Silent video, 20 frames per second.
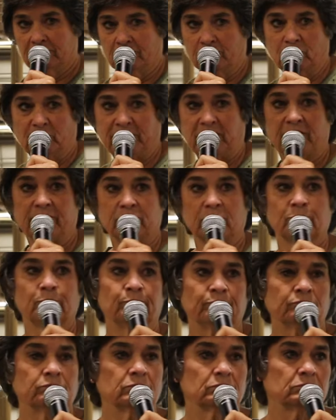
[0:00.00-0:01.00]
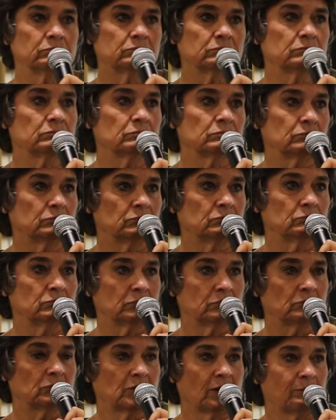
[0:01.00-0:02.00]
whatever
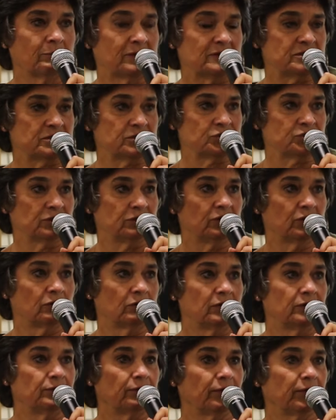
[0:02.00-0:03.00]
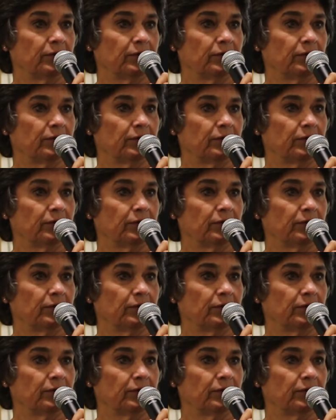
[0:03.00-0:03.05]
competition they're in.